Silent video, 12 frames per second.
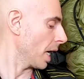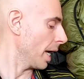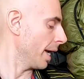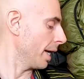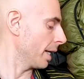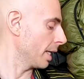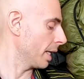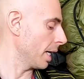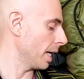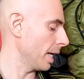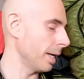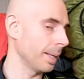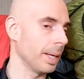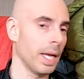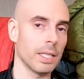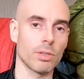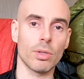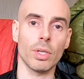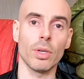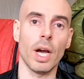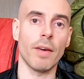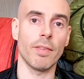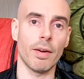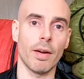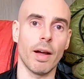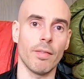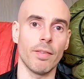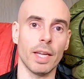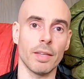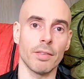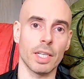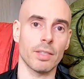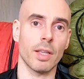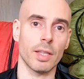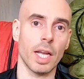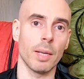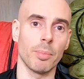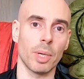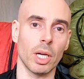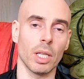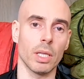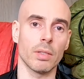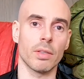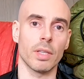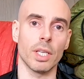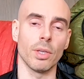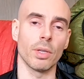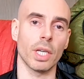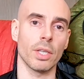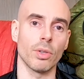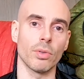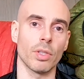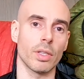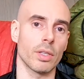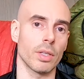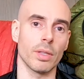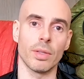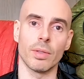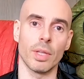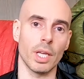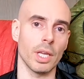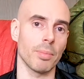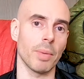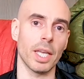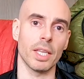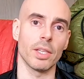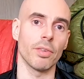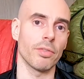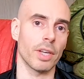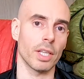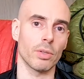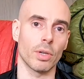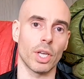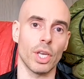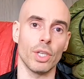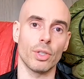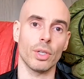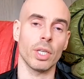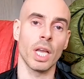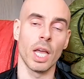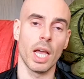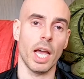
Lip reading: And so you have a very versatile product that you can use it in many different occasions